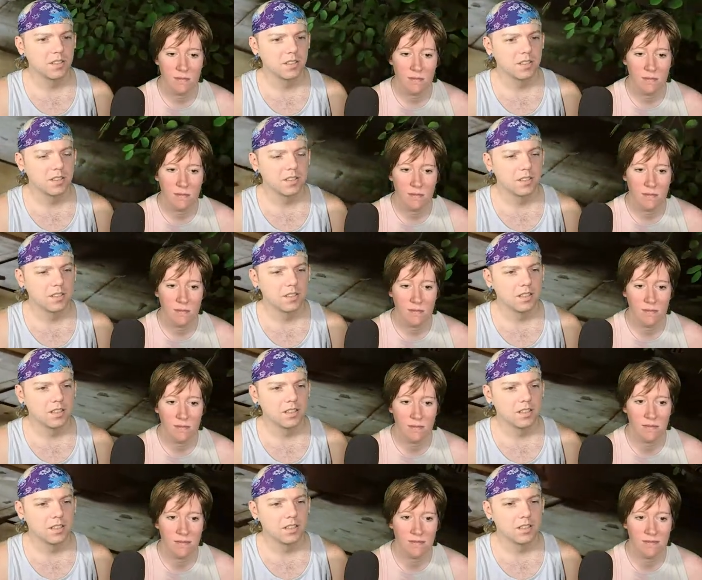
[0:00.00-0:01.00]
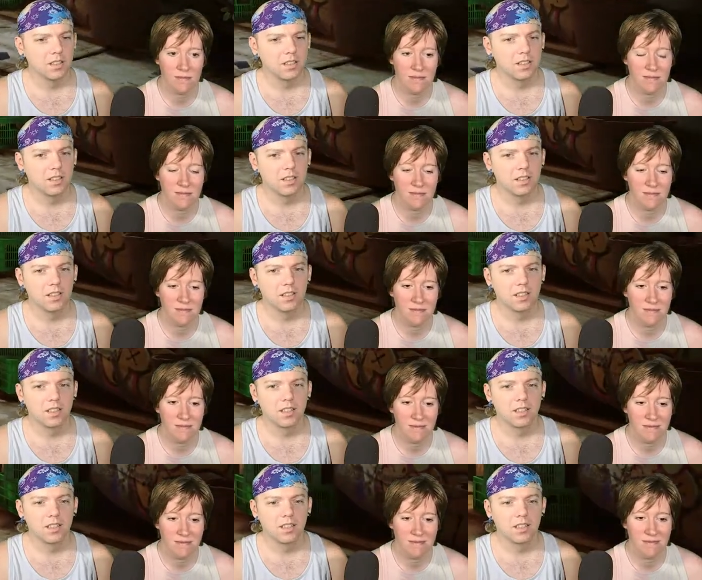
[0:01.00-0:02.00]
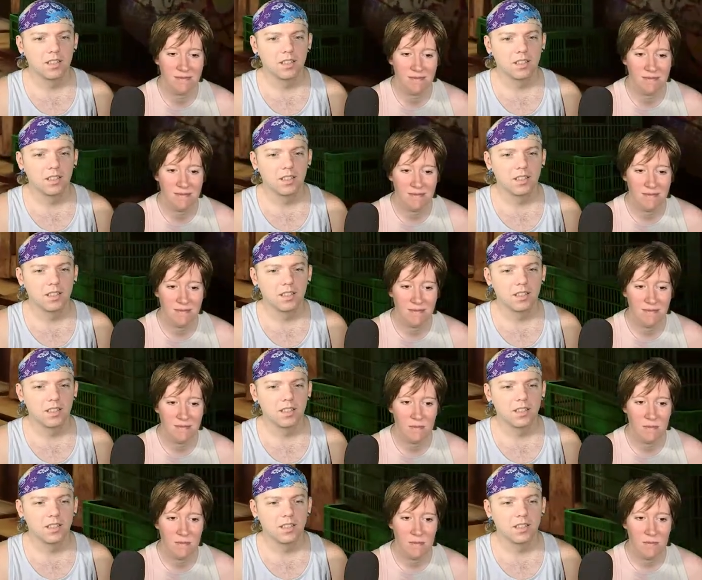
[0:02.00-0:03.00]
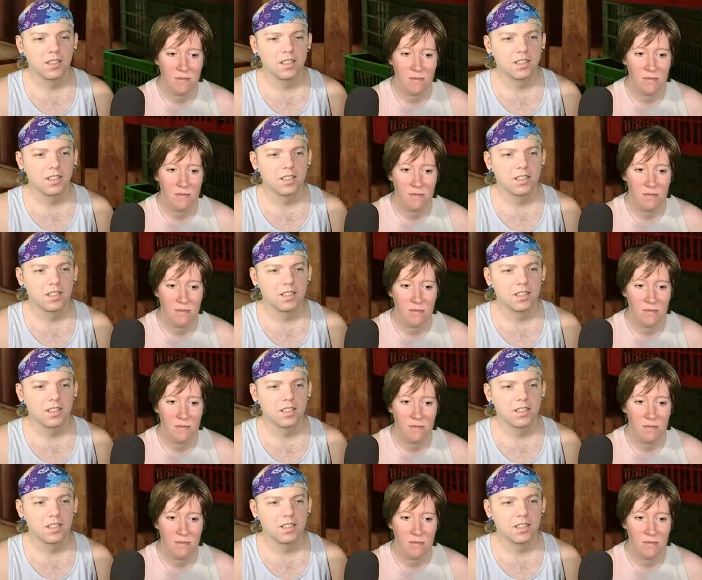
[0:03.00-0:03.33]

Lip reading: Nobody speaks.